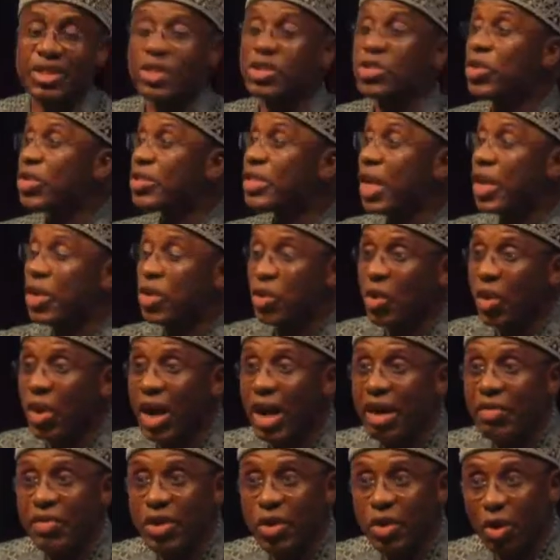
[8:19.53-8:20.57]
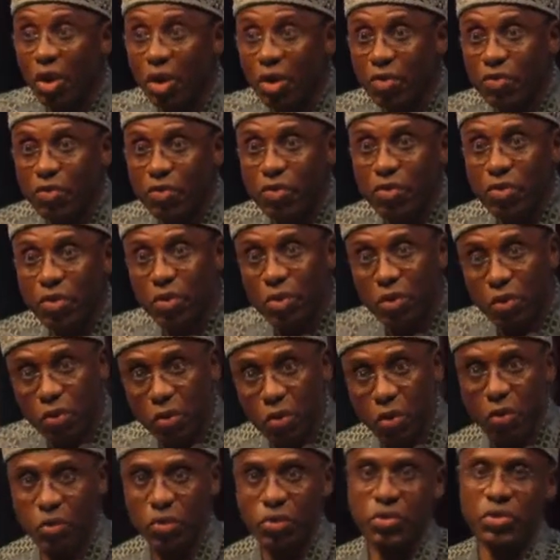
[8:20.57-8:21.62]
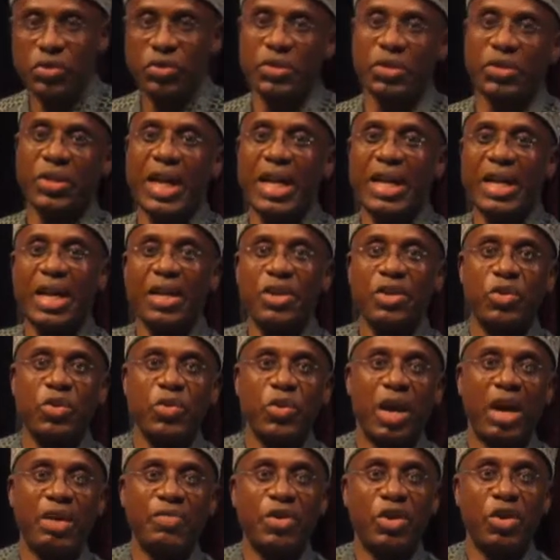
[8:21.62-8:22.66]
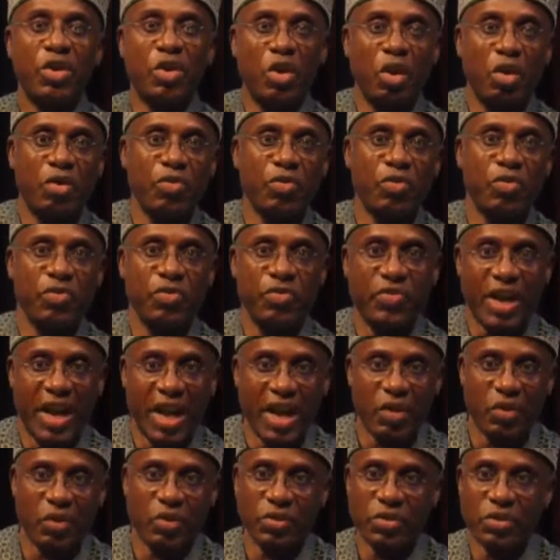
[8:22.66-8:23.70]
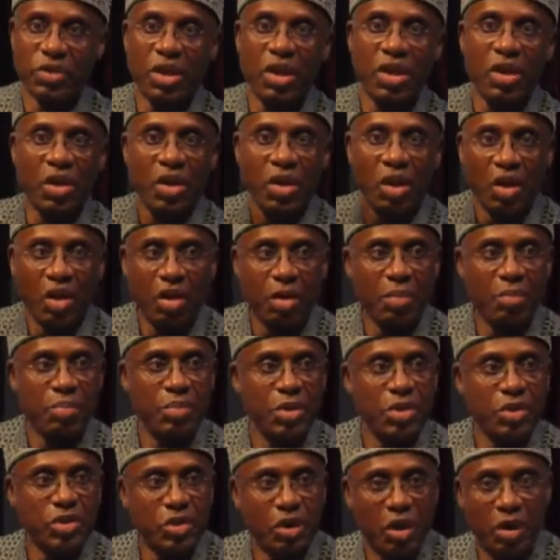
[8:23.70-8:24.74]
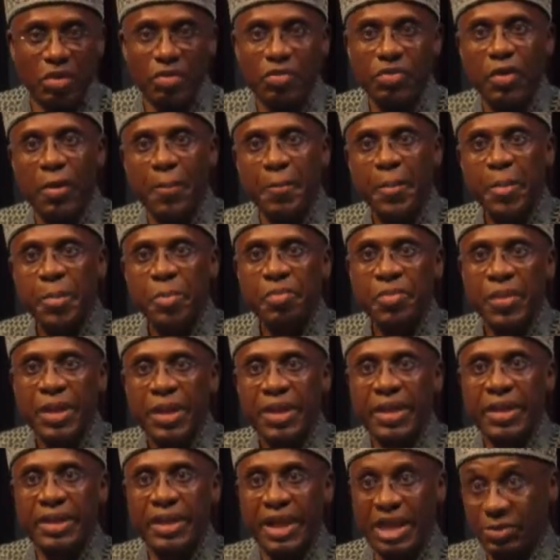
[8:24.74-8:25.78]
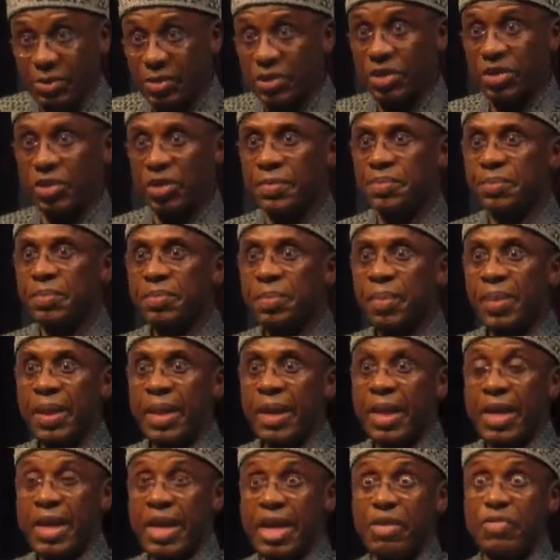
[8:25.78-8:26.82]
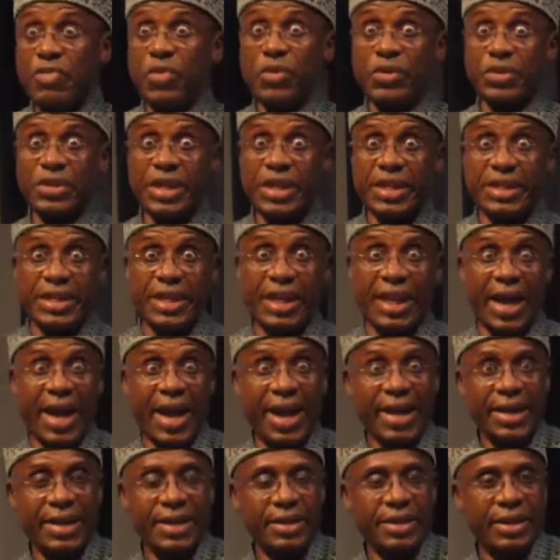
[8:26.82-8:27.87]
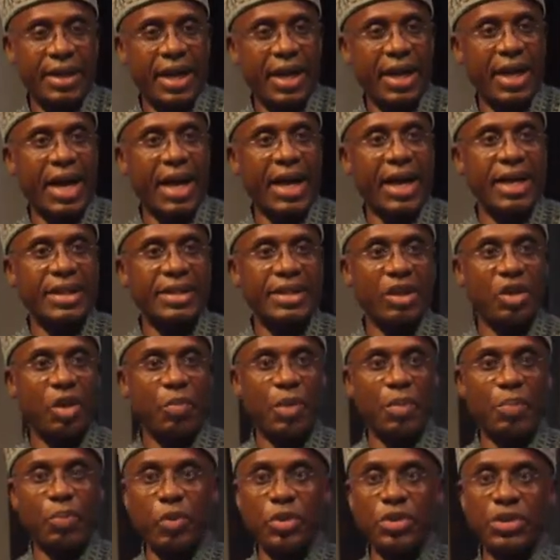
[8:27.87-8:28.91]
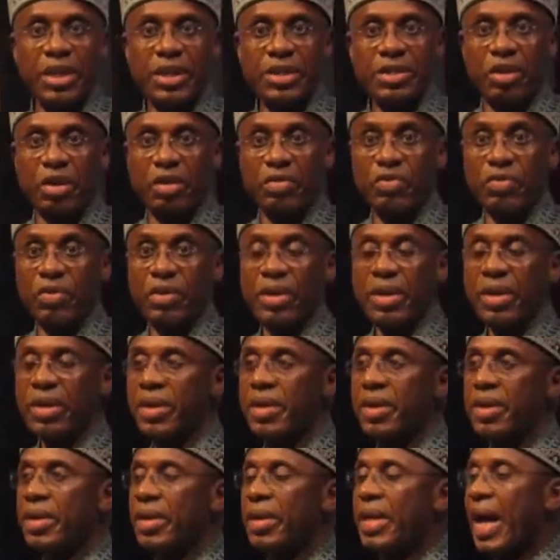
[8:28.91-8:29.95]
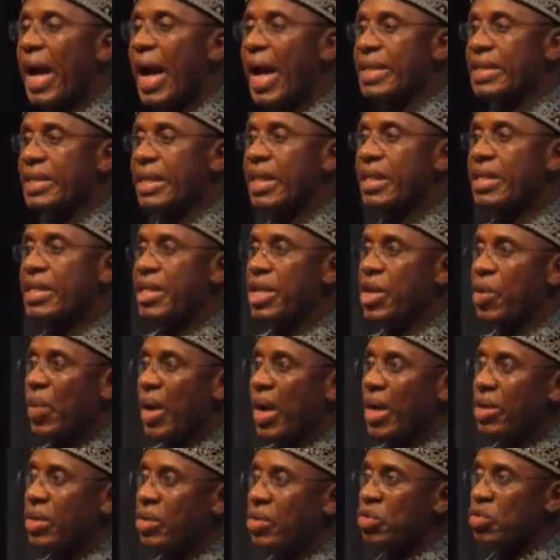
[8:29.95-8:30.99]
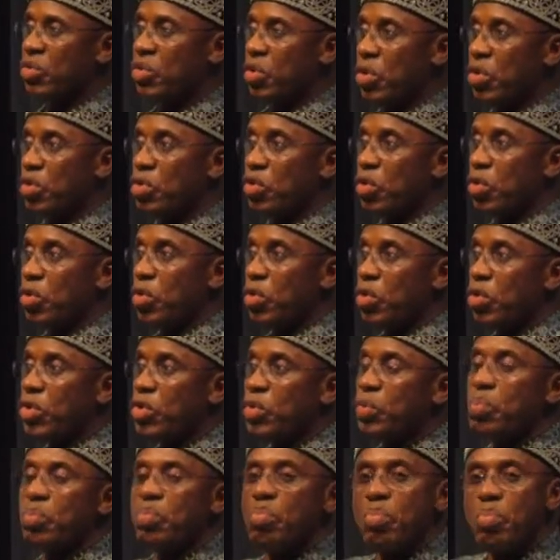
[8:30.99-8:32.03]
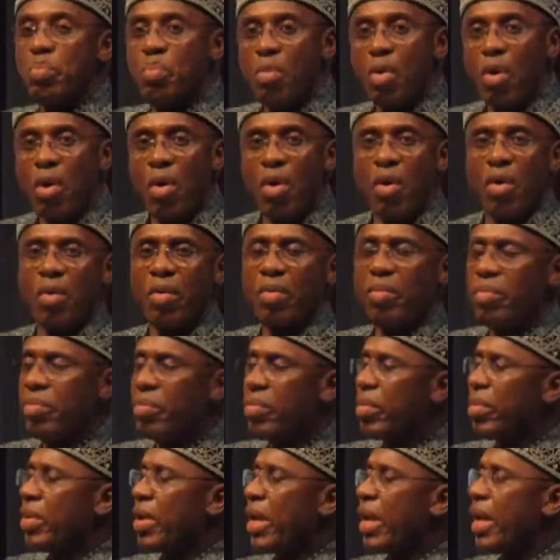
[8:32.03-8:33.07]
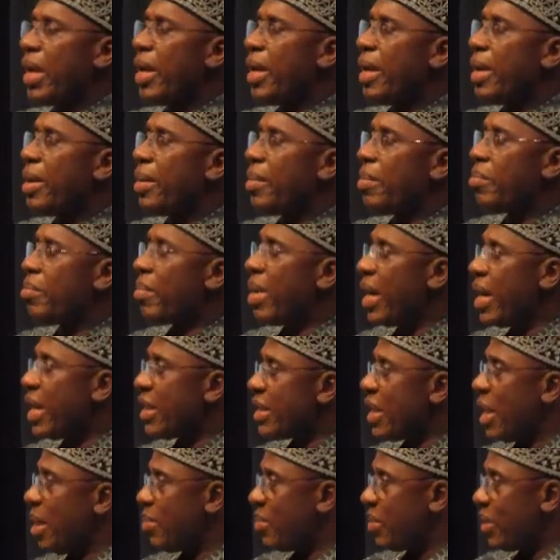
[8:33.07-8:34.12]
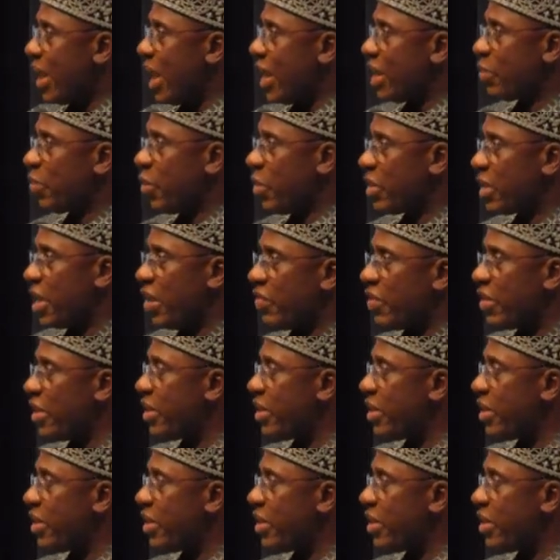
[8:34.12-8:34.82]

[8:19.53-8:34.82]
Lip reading: It is just that you don't have enough roads. Neither do you have enough vehicles or means of transportation. If you say it's a lie, I can take up a project of asking NIWA to introduce more maritime transport